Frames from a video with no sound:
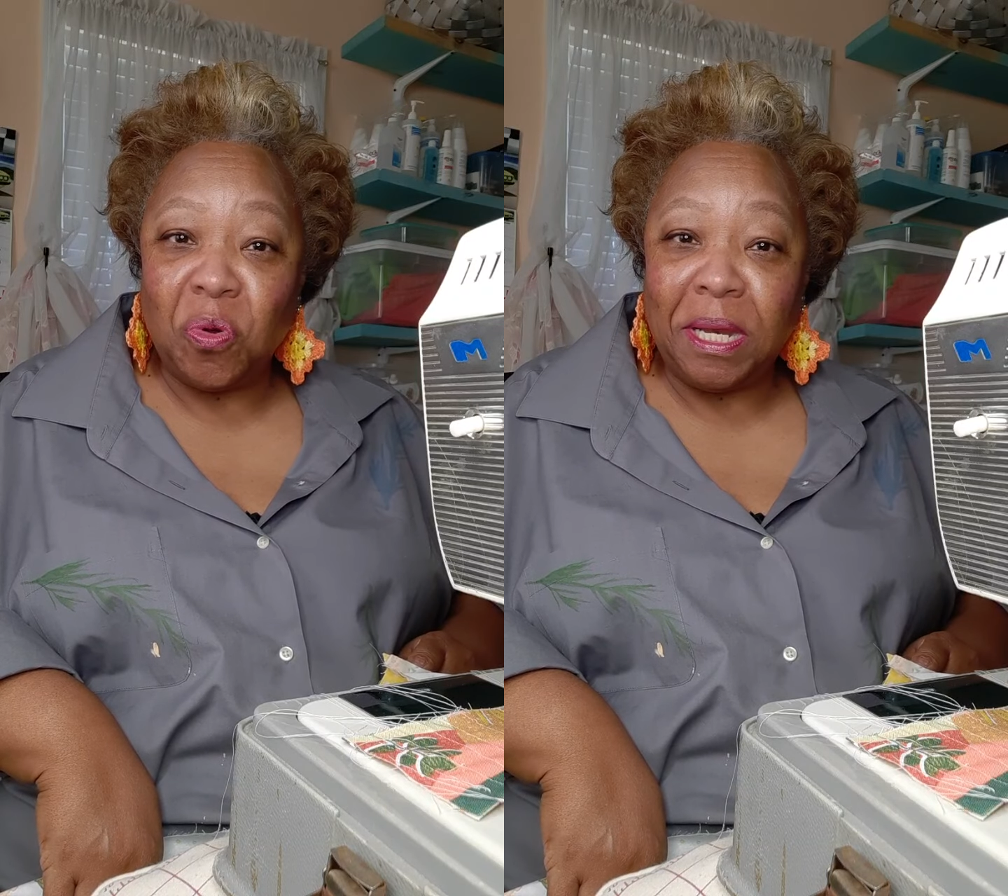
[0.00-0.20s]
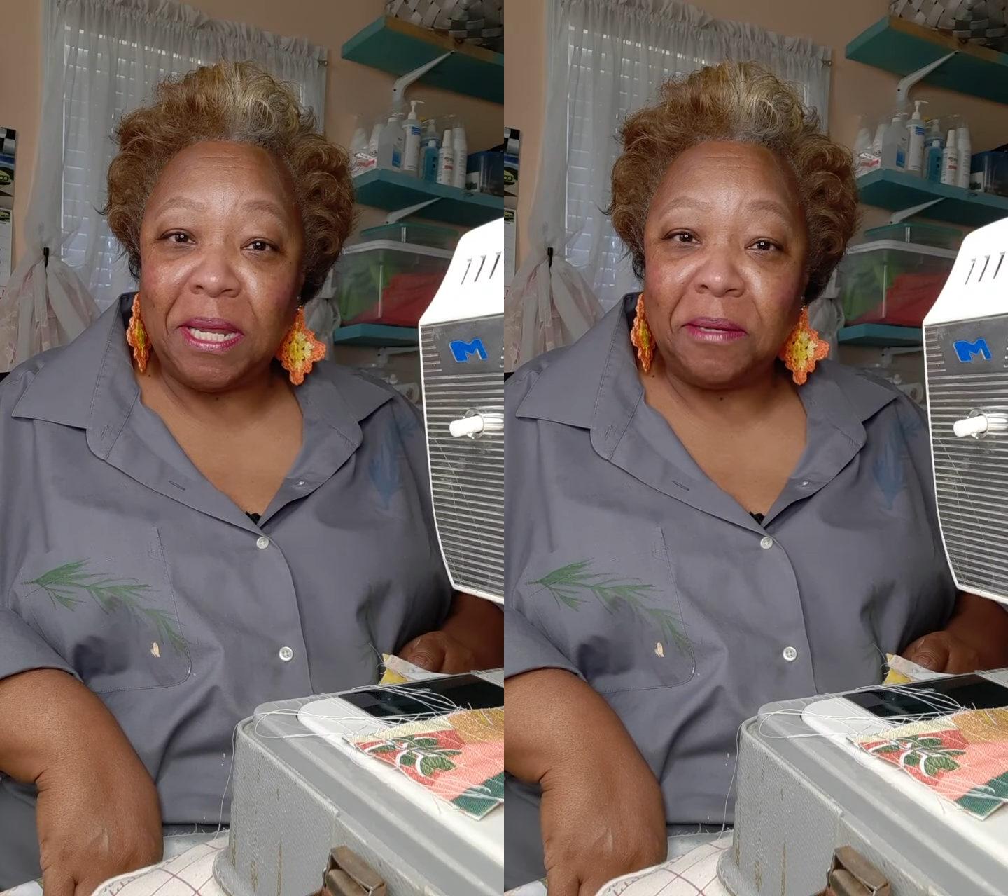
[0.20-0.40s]

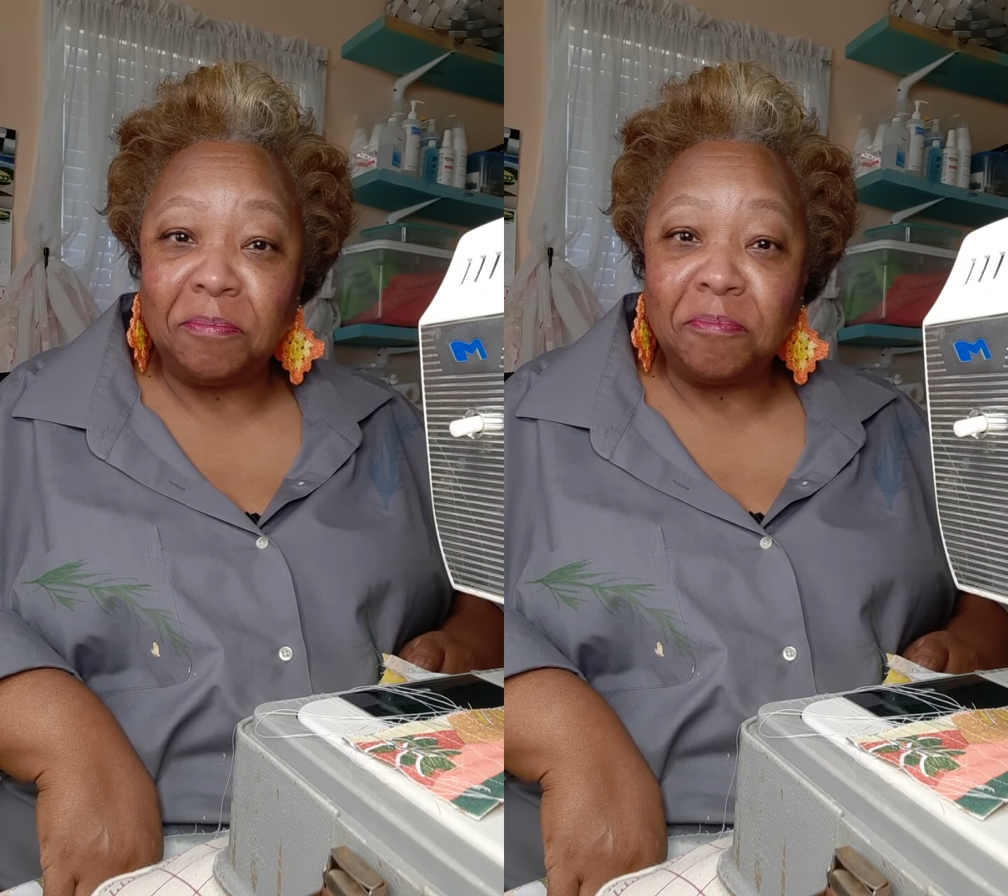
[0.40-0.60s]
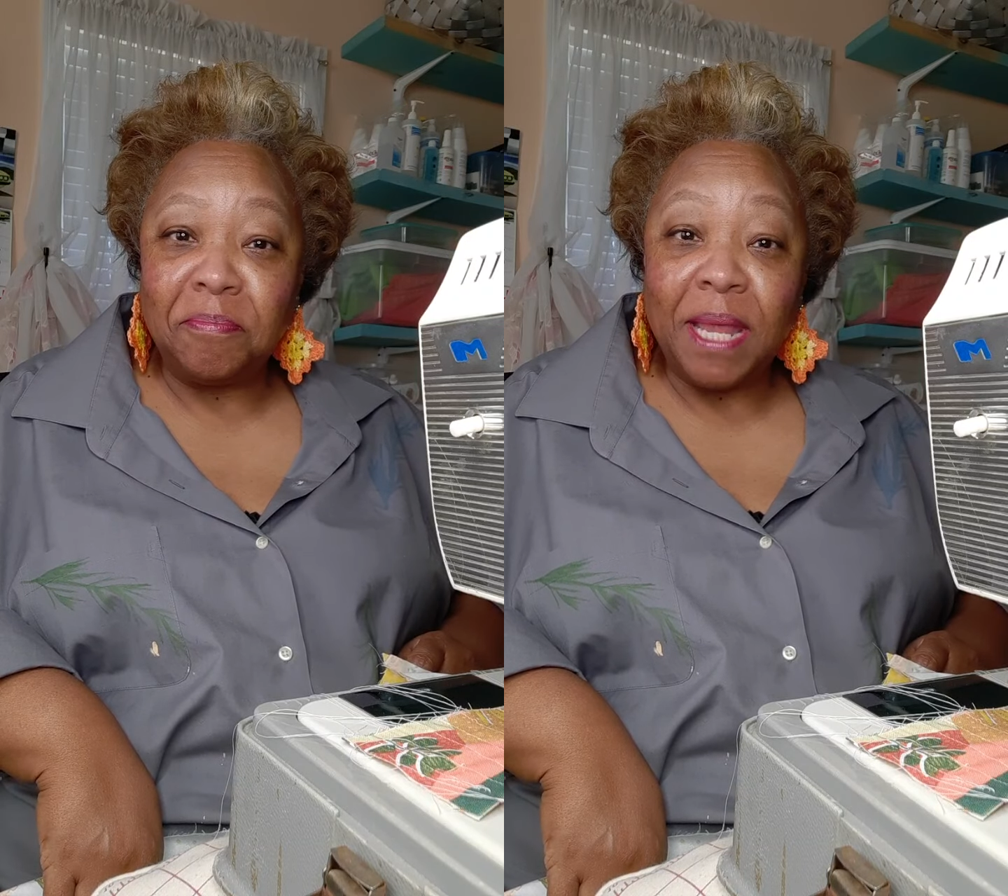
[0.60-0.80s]
an
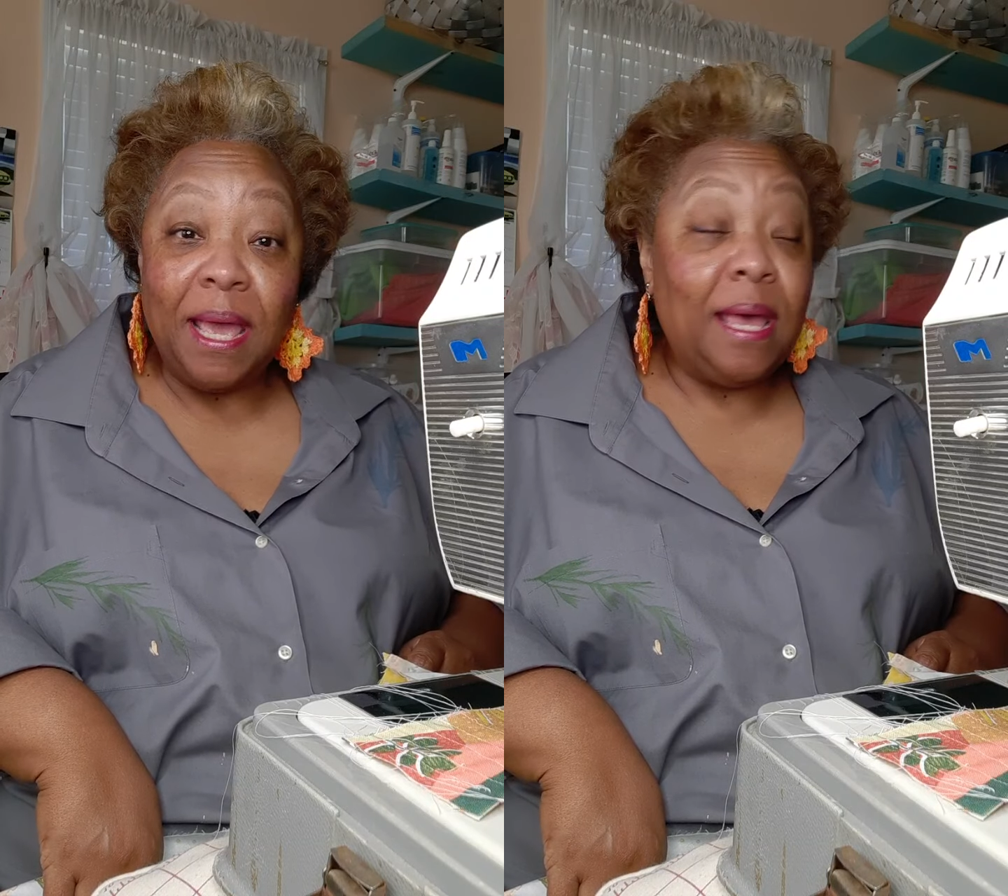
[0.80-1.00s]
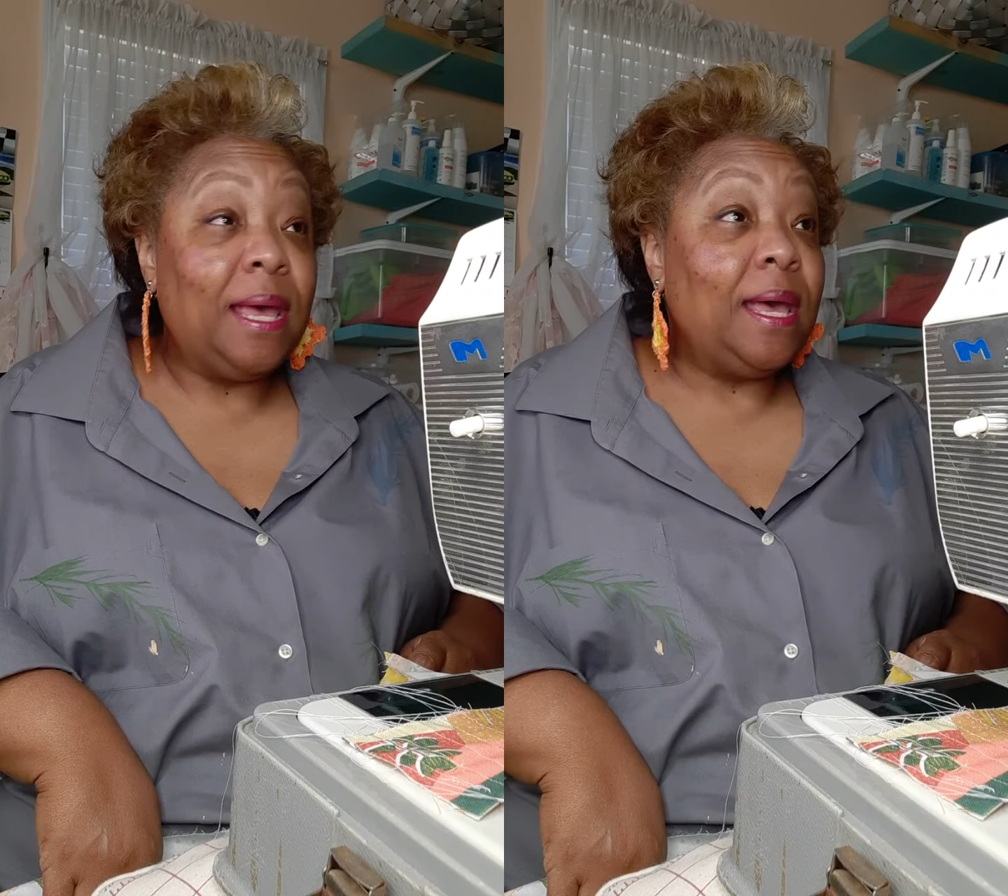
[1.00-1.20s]
amazing
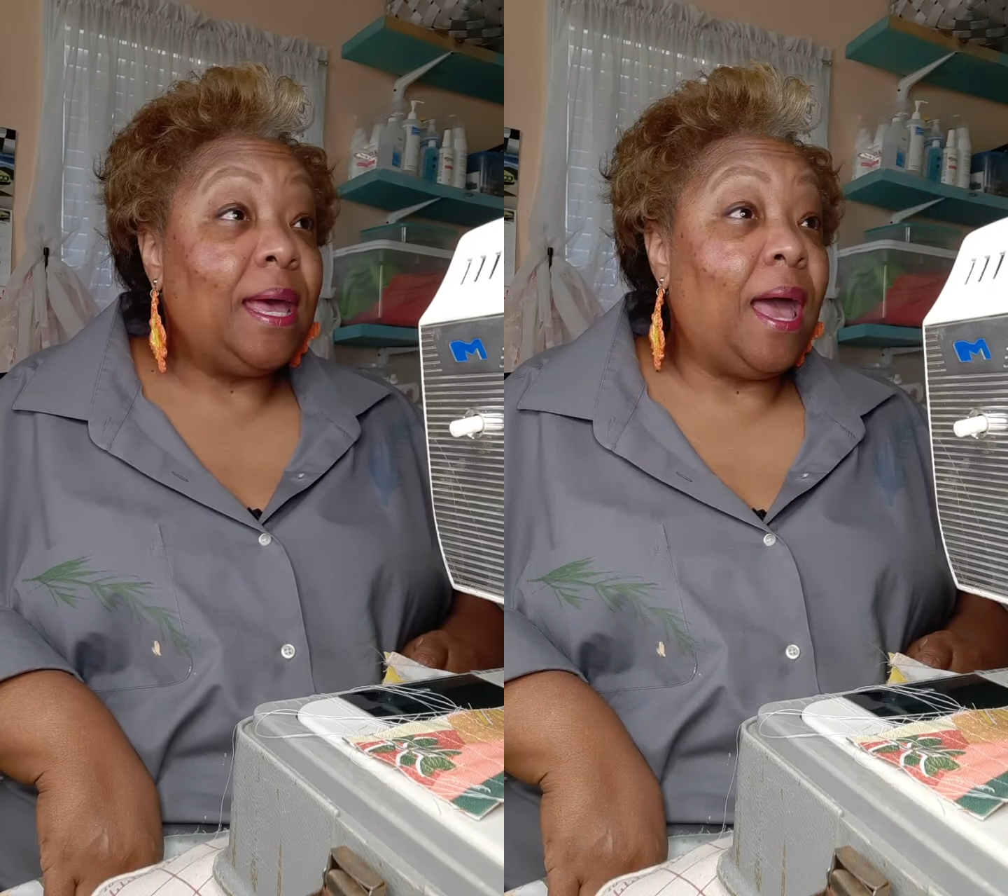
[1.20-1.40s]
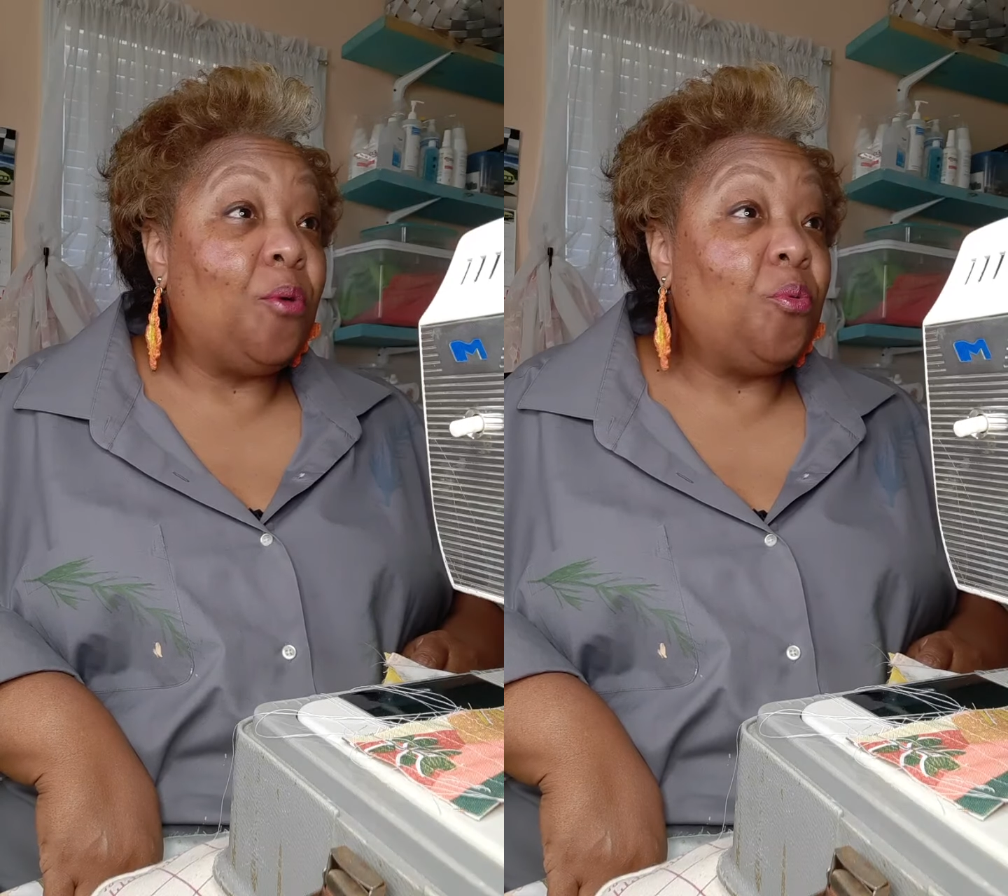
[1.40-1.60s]

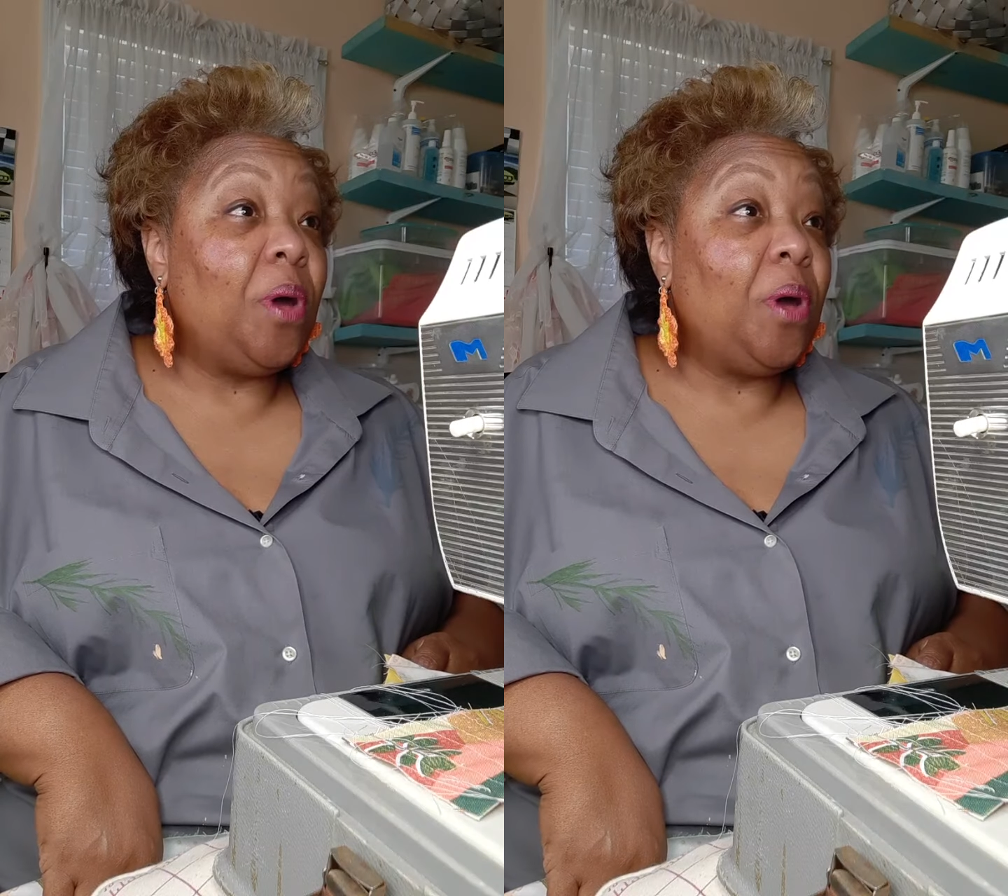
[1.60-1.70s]
morning.